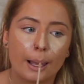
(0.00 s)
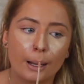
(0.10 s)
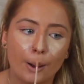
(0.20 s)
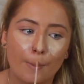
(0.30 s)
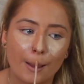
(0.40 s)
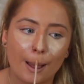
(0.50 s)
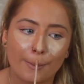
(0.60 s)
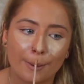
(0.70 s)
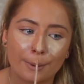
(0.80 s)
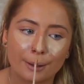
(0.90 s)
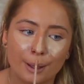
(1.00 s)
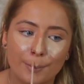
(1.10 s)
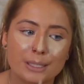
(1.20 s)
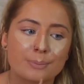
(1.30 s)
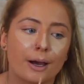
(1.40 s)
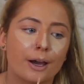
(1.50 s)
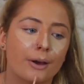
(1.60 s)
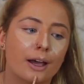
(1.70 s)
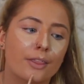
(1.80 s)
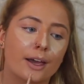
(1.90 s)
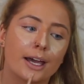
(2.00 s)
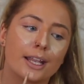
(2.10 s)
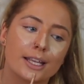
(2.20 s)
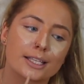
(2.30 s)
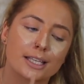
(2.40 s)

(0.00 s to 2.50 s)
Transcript: a little bit above my cupid's bow, and then